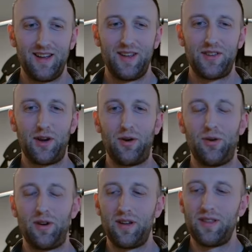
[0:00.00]

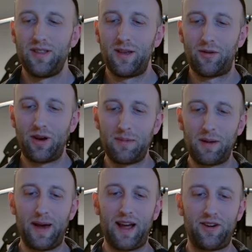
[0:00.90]
So the Green
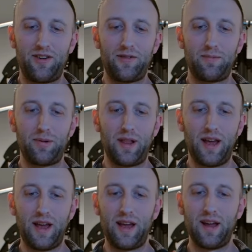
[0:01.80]
Bay Packers
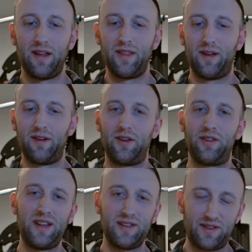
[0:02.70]
play, their
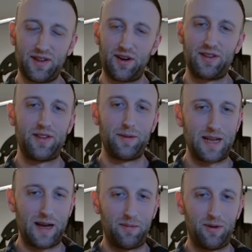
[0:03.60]
season starts in
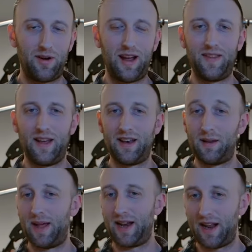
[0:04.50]
September, and then
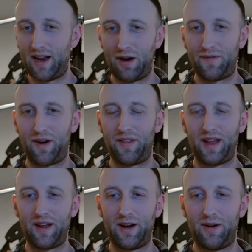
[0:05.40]
depending on how far
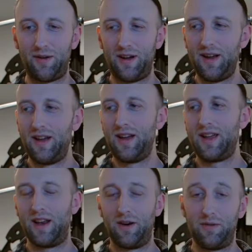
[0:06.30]
they go,
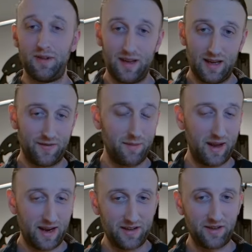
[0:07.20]
you know, if they
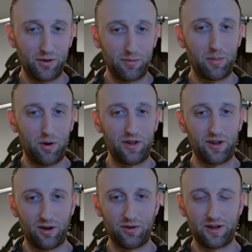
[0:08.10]
make it to the Super Bowl,
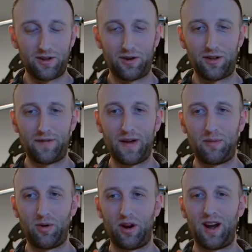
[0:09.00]
it'll go till early
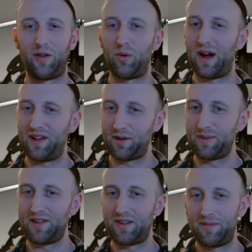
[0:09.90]
February. Otherwise, it'll
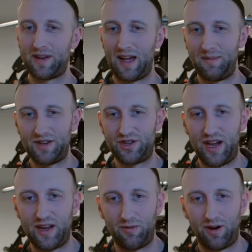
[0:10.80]
be sometime in
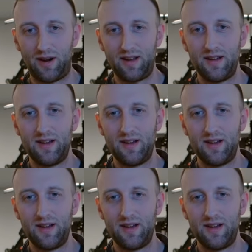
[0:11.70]
January.